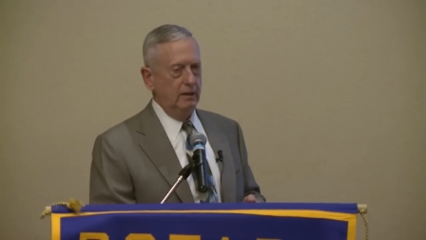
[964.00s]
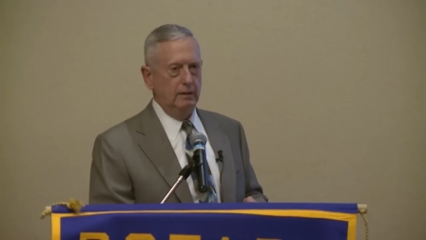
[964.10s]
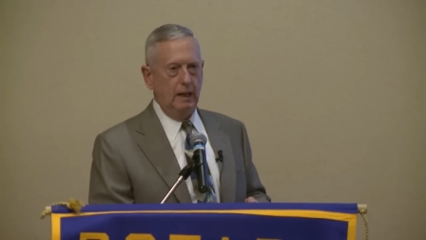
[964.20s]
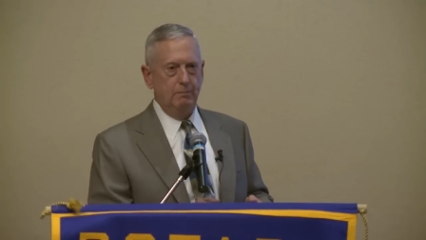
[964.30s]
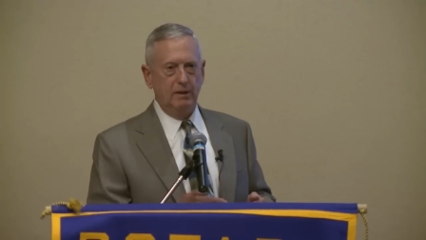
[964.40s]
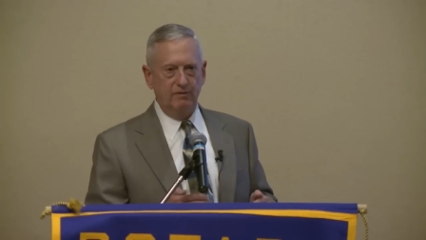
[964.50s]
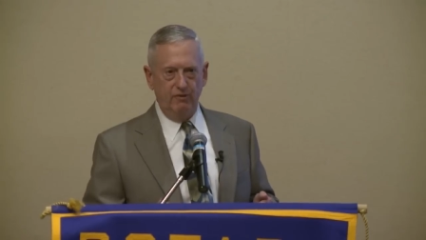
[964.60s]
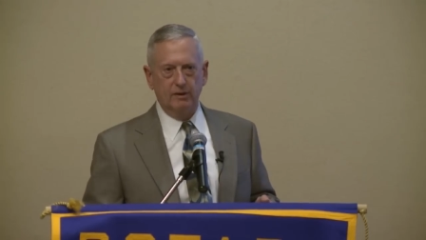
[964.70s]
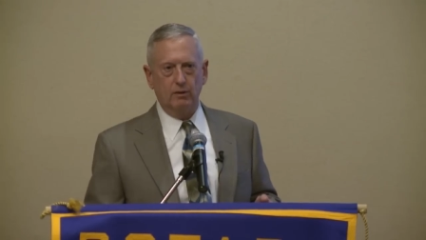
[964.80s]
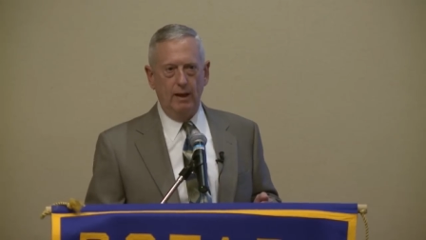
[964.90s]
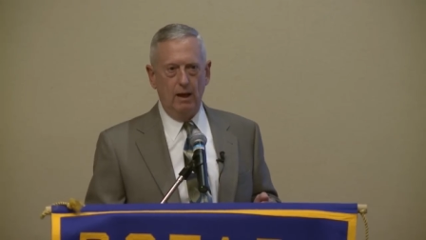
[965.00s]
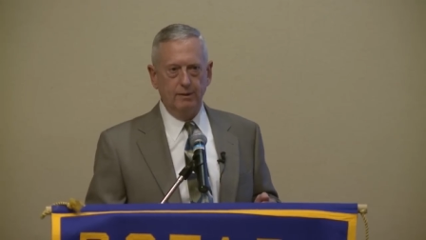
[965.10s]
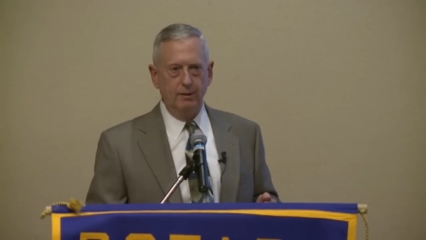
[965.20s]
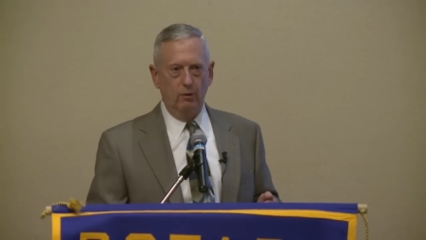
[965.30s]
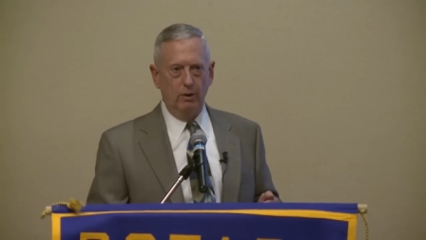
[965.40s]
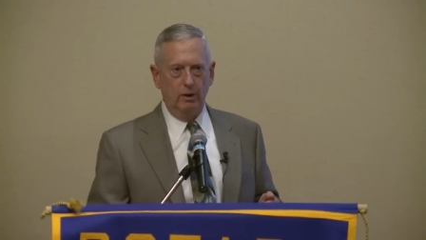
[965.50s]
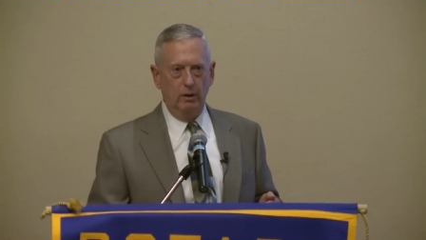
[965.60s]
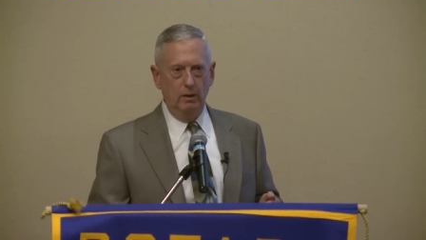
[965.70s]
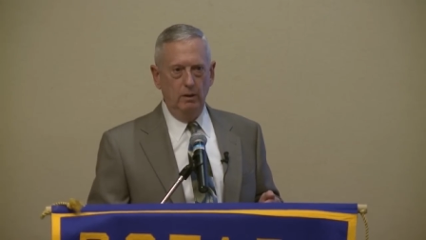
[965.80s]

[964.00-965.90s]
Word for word: didn't keep its fiscal house in order.